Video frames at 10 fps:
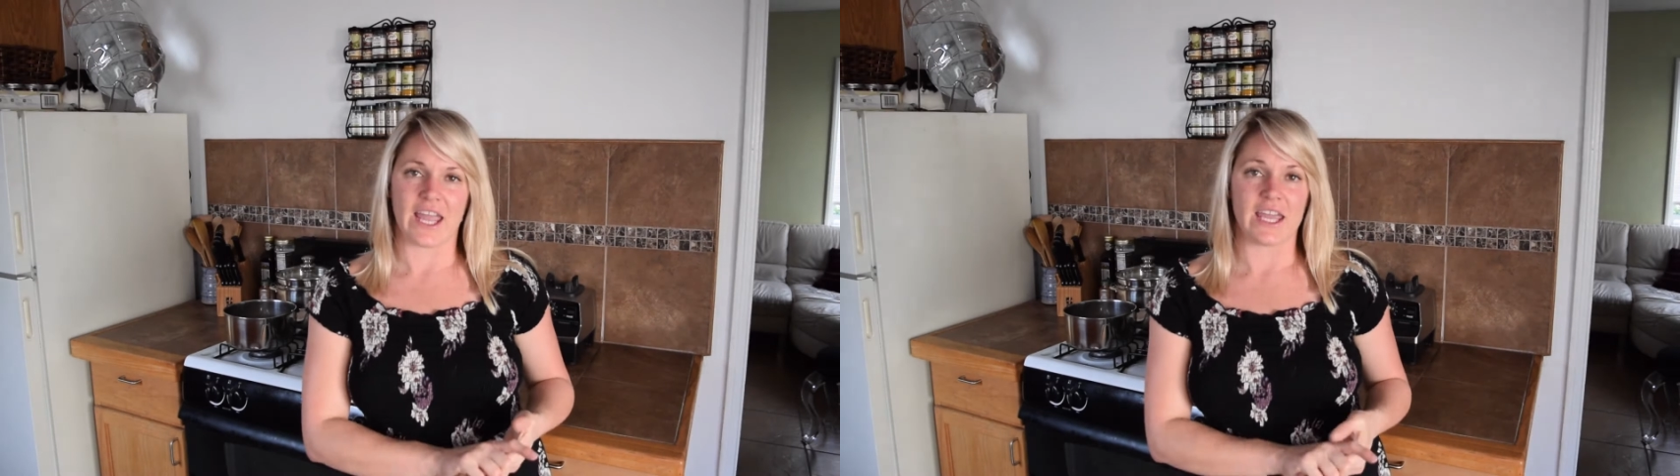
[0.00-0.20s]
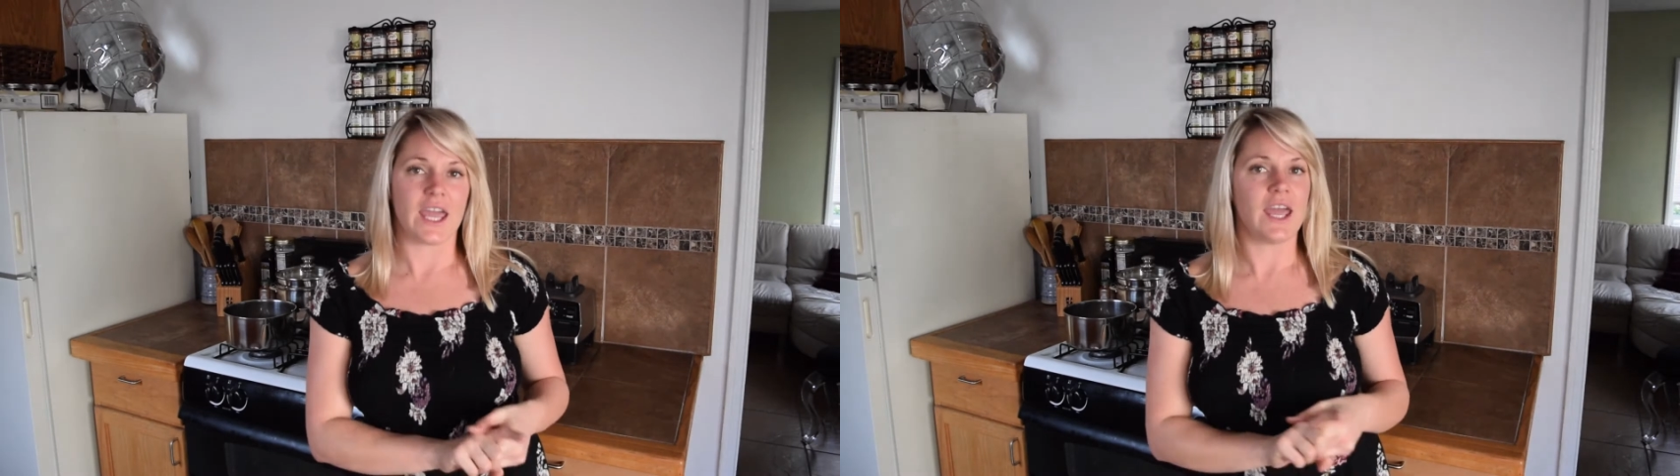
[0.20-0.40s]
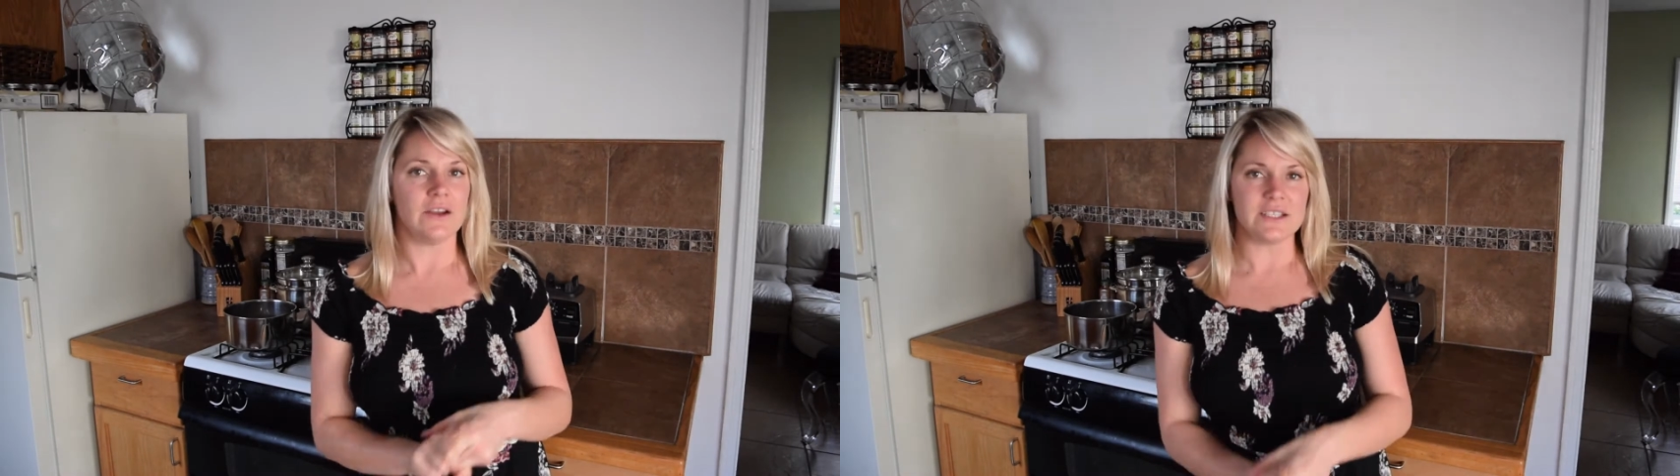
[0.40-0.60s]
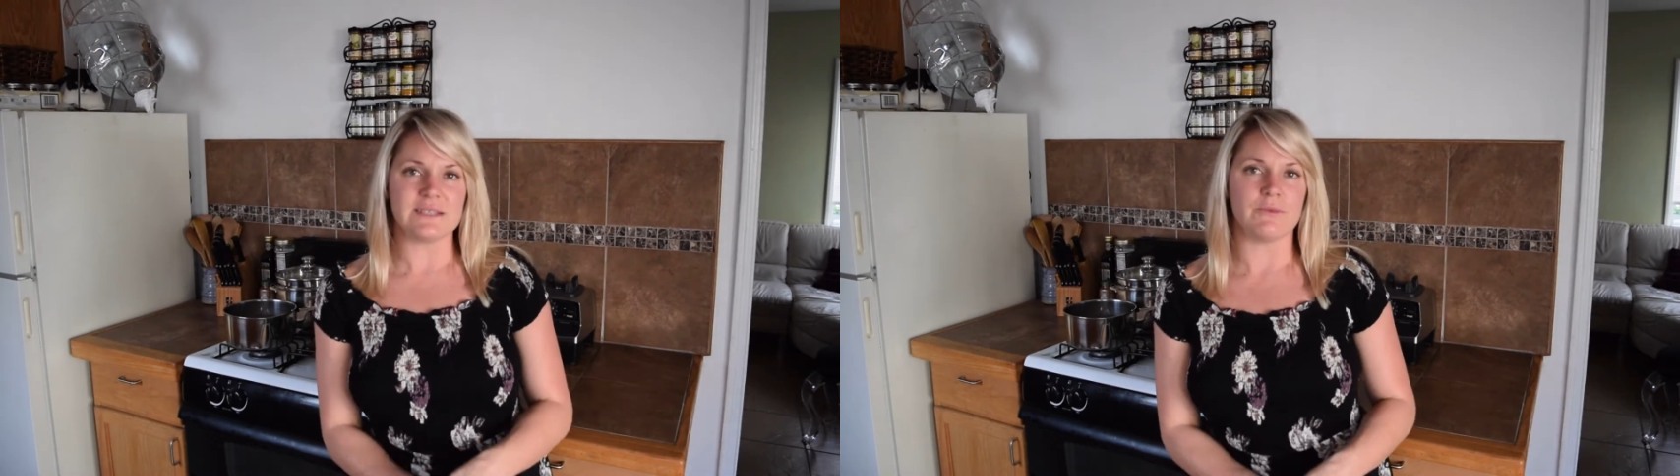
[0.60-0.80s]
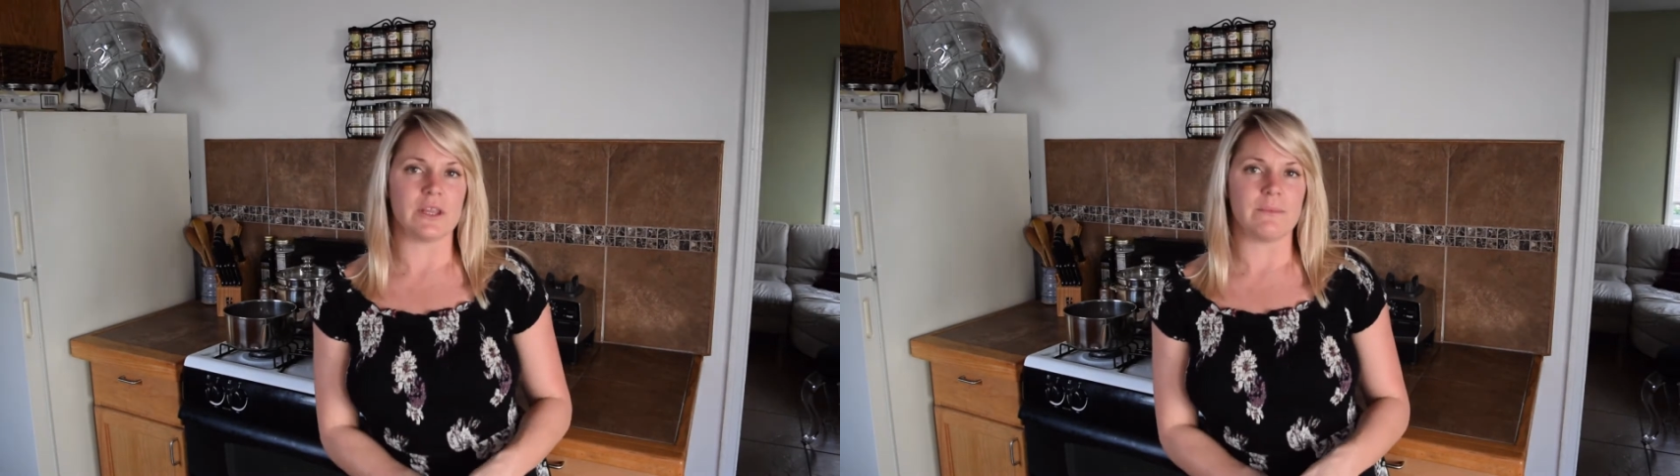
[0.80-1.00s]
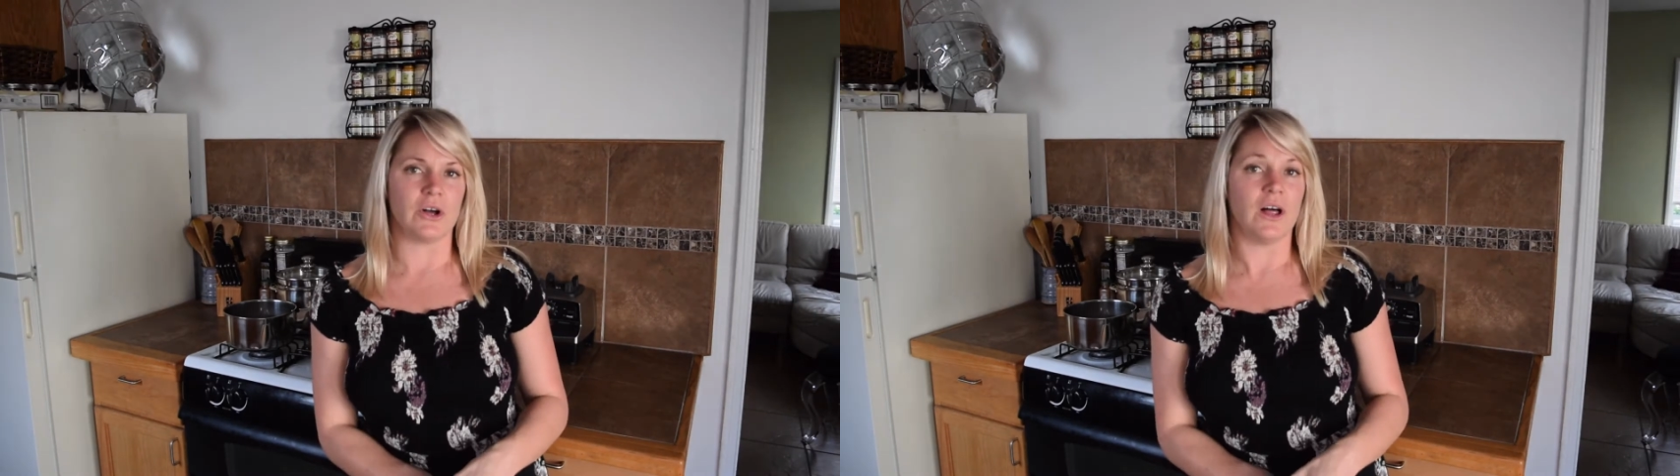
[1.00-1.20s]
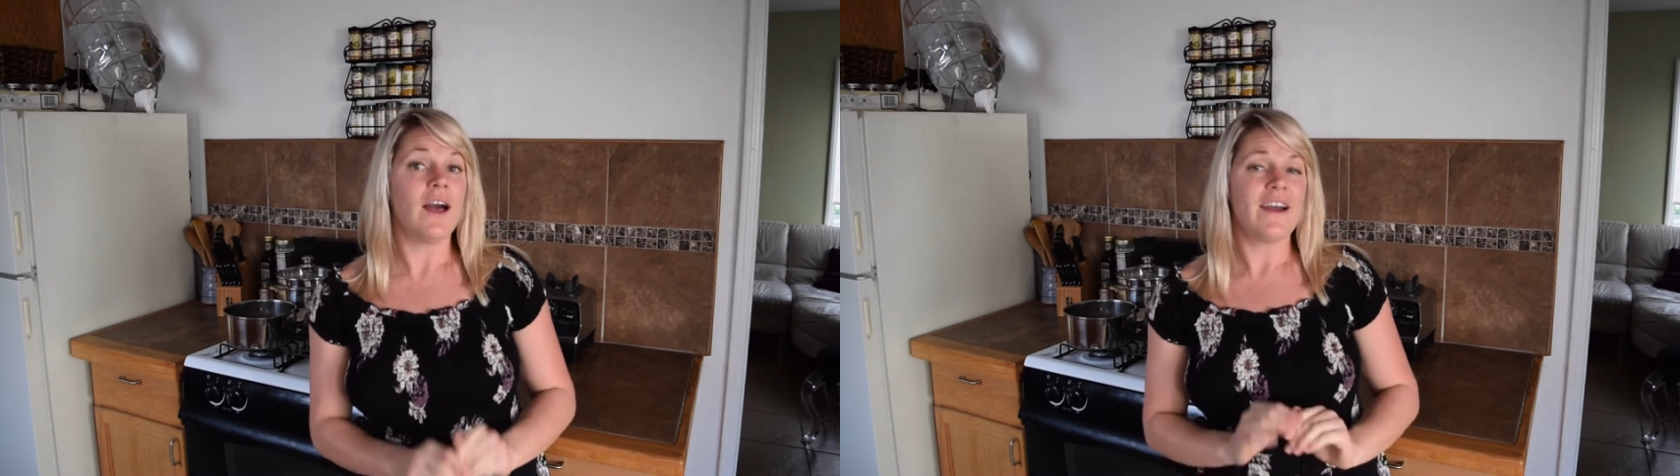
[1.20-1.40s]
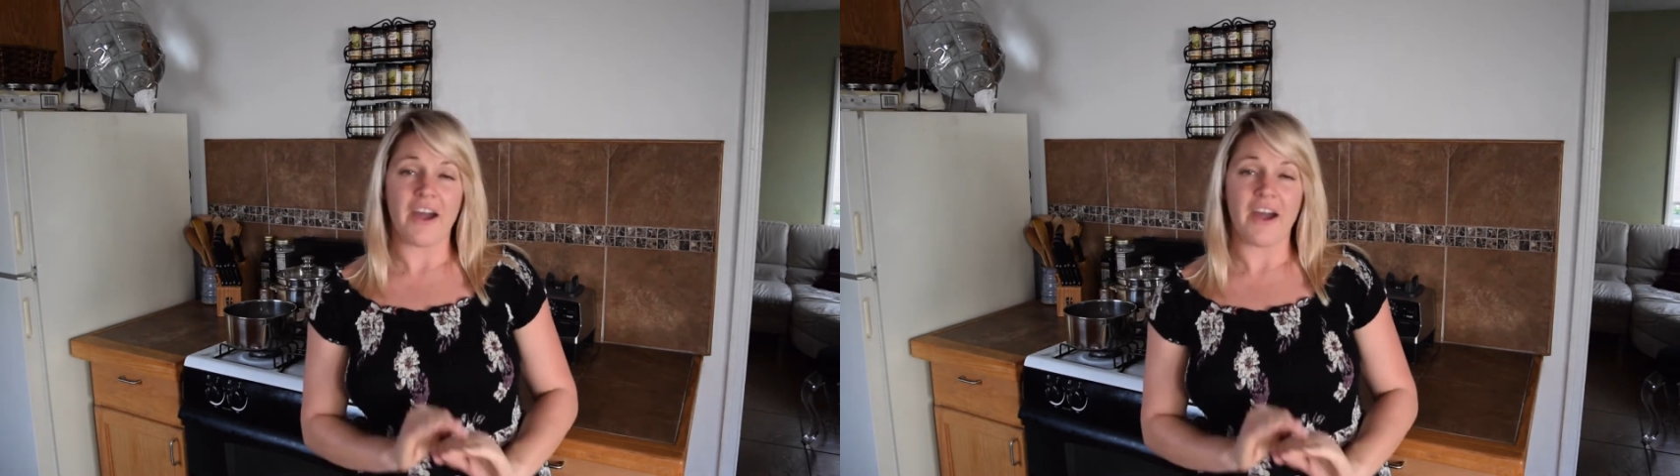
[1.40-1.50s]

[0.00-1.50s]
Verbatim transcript: a kale smoothie bowl